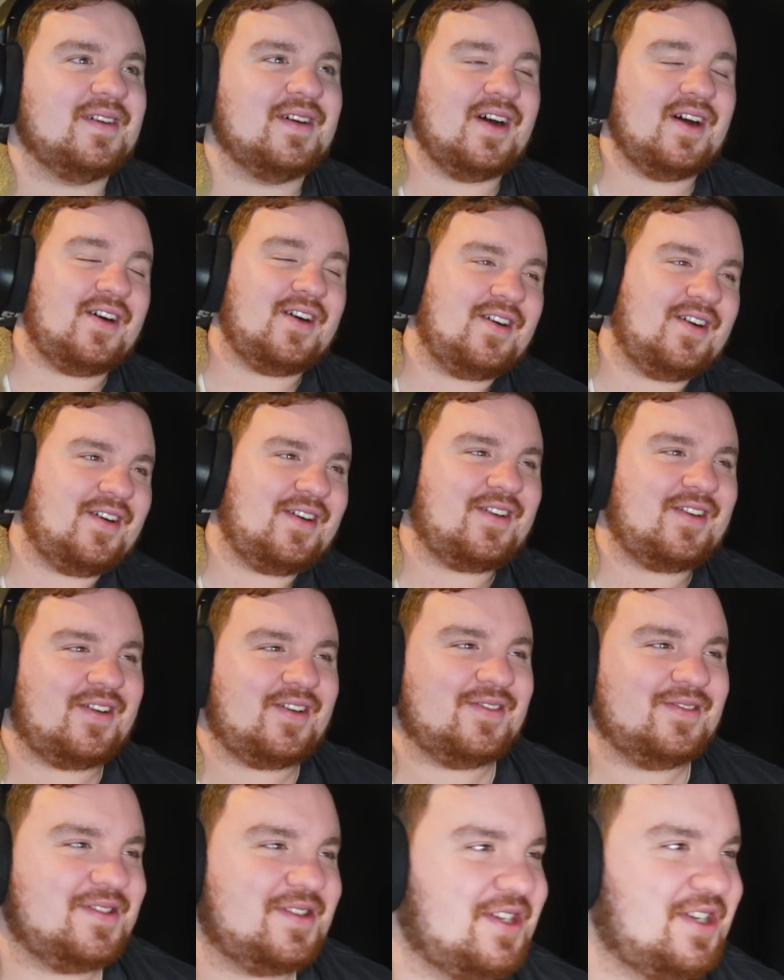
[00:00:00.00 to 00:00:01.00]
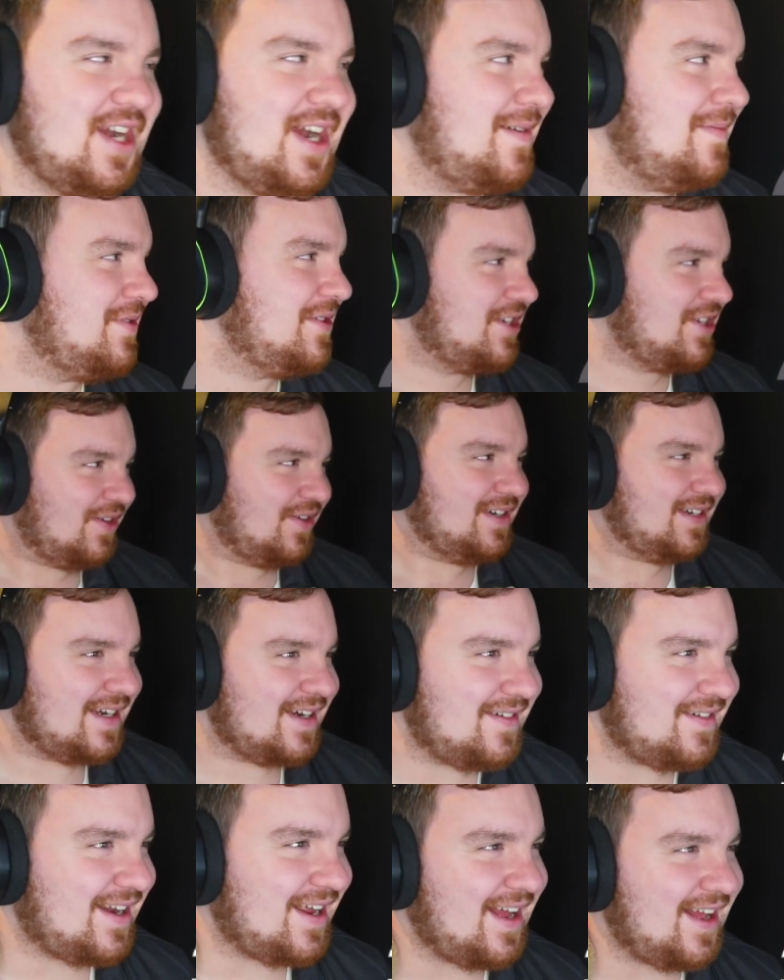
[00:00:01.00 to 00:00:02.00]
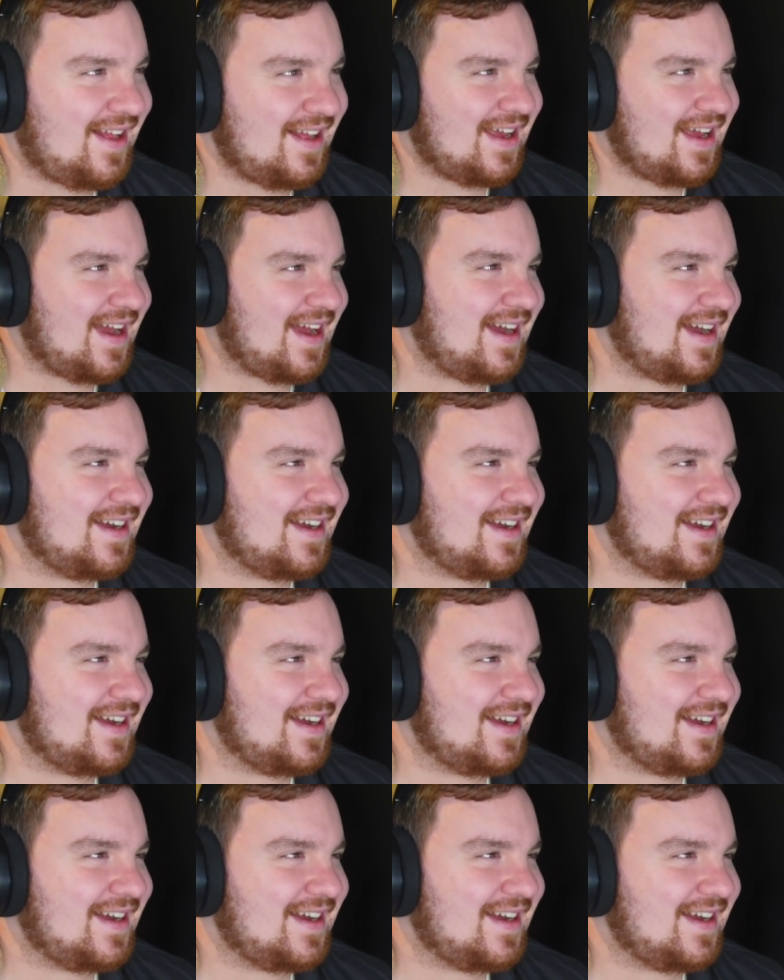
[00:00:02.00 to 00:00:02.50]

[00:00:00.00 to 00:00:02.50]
Uh-oh, gem showdown, hell yeah.